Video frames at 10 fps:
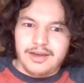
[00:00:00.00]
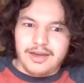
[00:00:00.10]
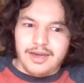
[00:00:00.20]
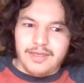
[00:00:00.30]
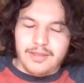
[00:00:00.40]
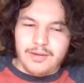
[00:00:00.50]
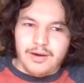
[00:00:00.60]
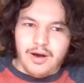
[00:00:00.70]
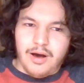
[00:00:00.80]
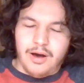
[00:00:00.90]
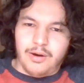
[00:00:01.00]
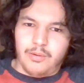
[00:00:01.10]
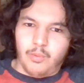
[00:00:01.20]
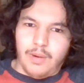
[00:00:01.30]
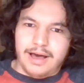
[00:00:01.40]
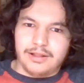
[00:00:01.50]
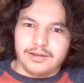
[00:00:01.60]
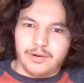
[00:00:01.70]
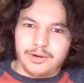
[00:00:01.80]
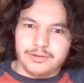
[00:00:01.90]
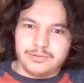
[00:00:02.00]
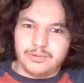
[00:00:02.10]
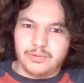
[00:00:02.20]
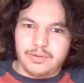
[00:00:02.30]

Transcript: and while going through